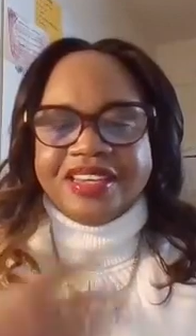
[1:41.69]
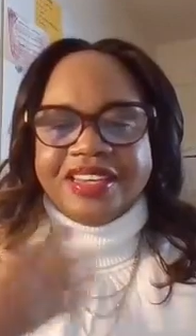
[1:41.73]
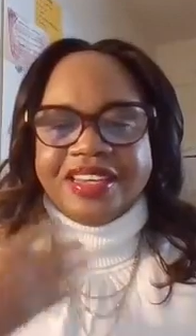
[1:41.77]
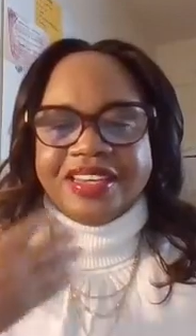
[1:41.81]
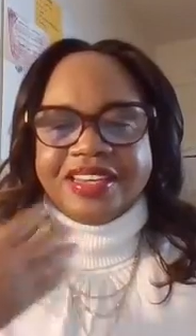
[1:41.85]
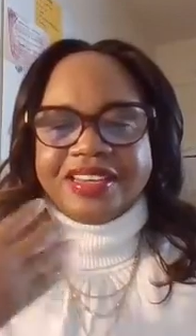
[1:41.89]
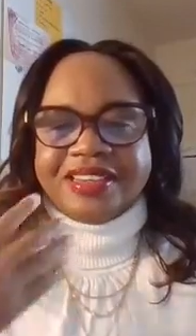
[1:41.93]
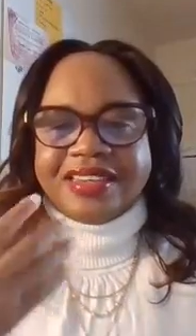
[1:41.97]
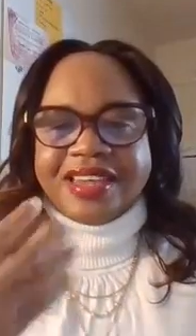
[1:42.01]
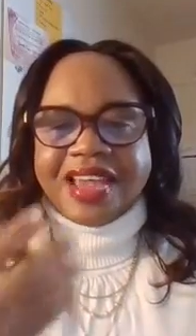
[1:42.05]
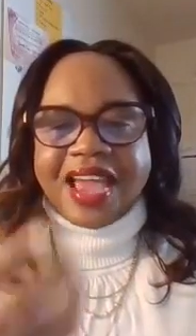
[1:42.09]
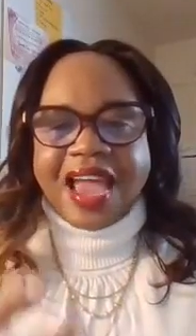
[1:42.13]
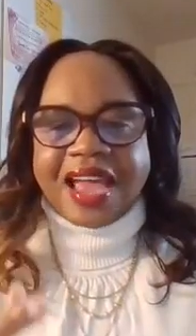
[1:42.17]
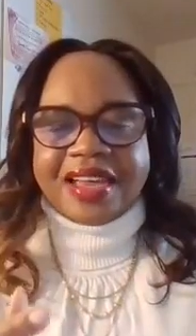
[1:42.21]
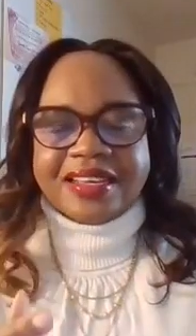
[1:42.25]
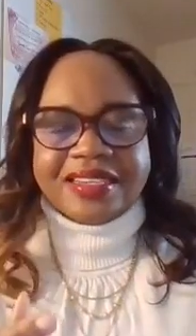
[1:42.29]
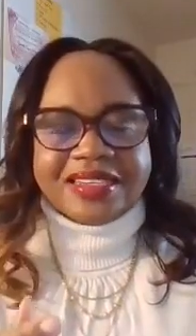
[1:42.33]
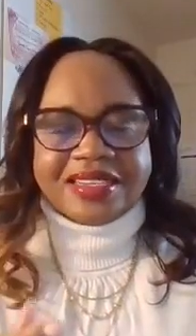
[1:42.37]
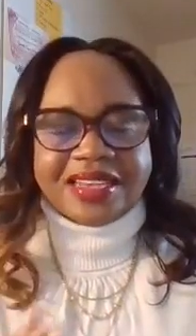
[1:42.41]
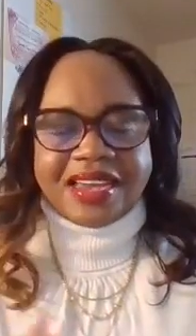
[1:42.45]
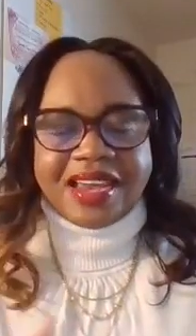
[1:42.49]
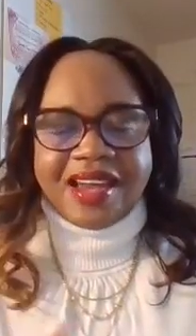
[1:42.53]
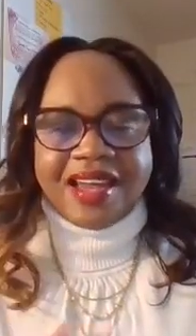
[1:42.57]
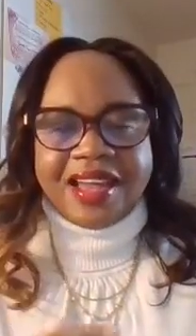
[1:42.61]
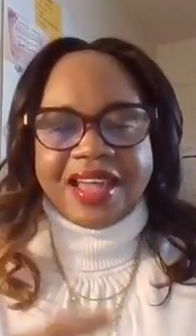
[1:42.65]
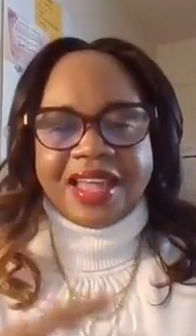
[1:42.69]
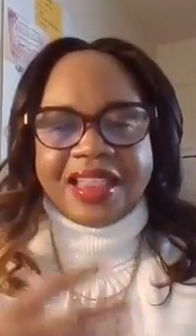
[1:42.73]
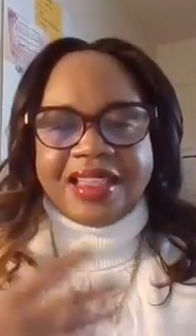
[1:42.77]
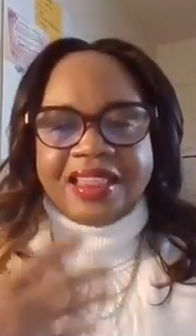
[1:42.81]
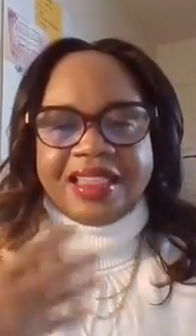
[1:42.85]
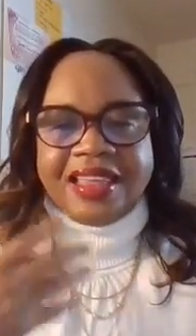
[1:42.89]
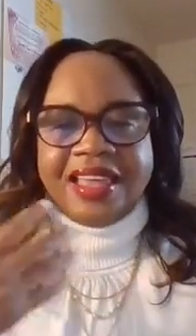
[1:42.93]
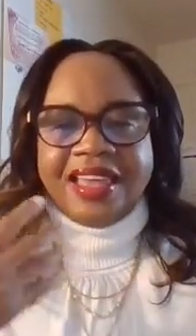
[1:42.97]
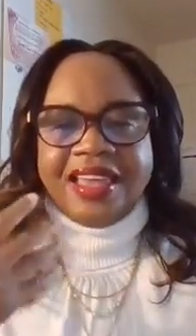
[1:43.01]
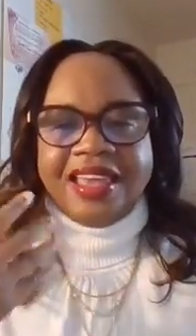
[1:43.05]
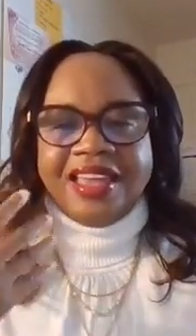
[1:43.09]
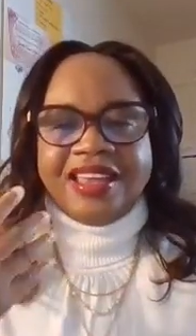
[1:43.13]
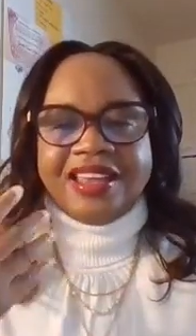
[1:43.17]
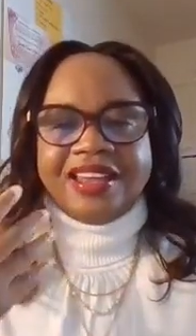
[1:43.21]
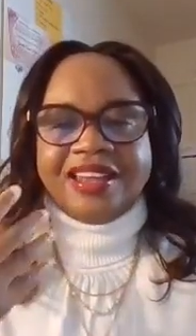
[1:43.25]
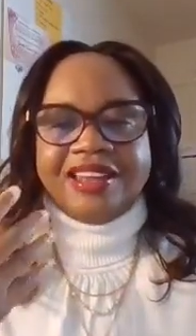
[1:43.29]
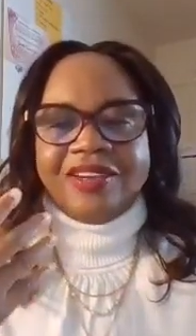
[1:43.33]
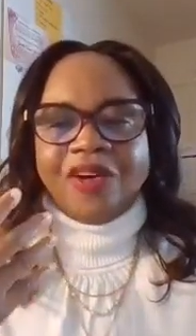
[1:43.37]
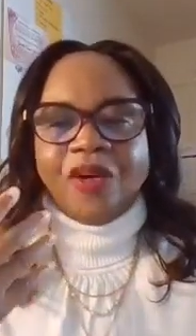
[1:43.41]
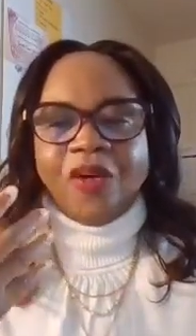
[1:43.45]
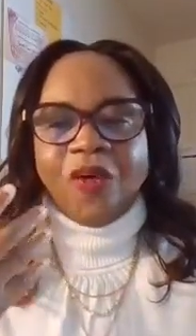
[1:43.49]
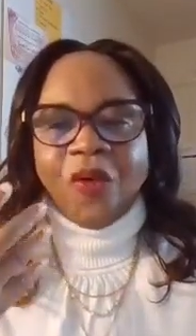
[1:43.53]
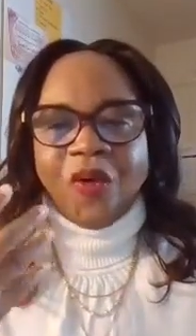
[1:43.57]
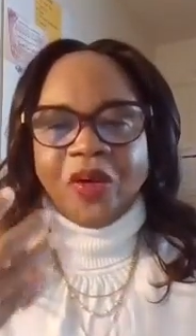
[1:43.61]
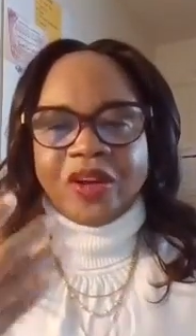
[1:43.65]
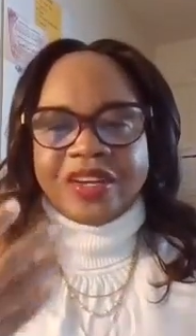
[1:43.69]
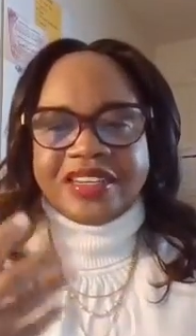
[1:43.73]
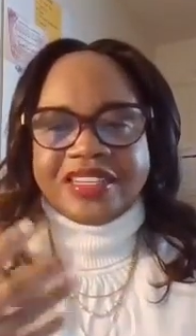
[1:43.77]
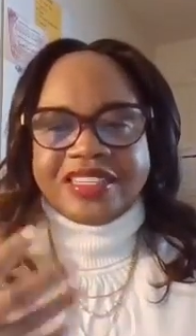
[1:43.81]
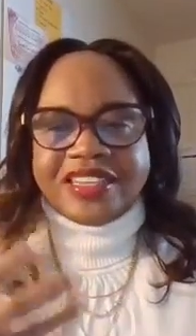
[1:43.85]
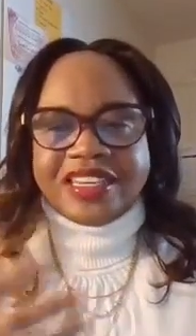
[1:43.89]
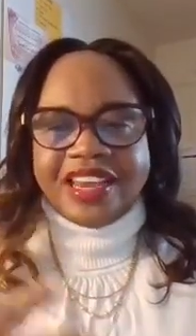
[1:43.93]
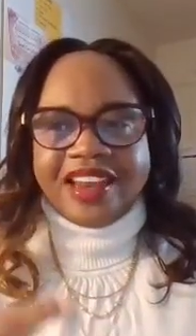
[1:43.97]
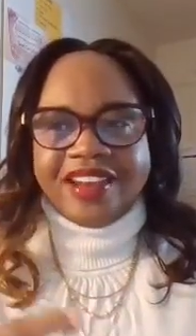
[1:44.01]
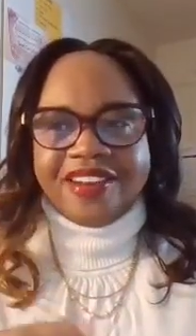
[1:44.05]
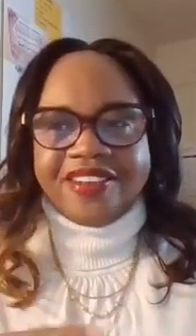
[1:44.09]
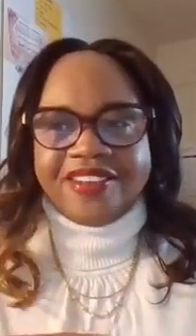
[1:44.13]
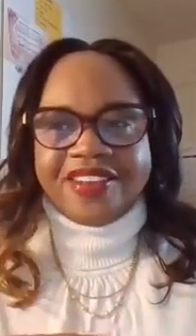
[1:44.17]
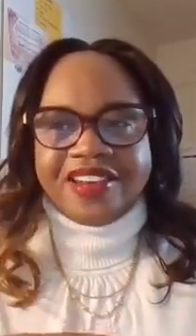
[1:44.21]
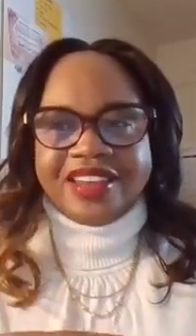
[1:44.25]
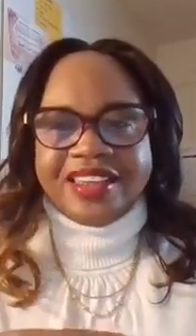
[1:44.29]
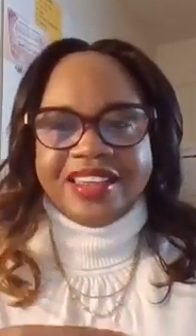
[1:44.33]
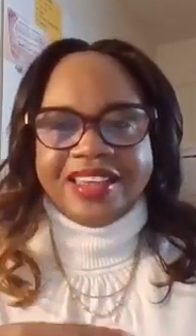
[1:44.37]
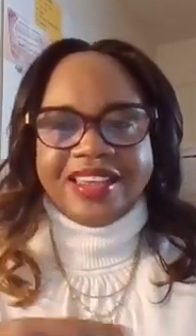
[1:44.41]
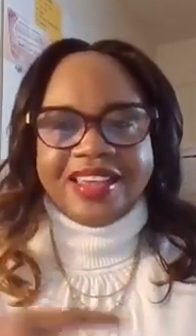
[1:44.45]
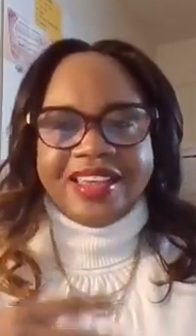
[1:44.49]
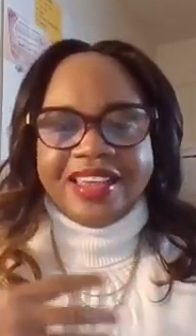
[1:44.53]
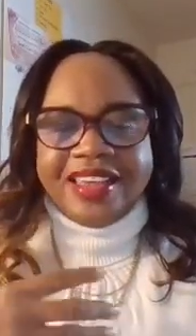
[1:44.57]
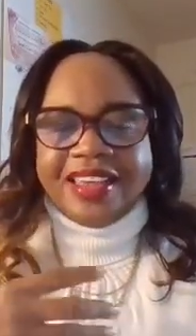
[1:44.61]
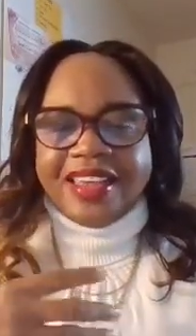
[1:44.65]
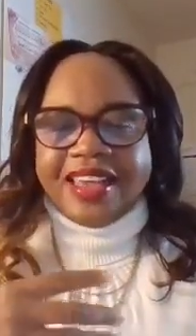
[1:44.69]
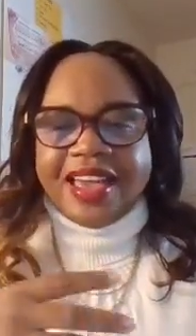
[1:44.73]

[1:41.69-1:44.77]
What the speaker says: the tactile, the auditory,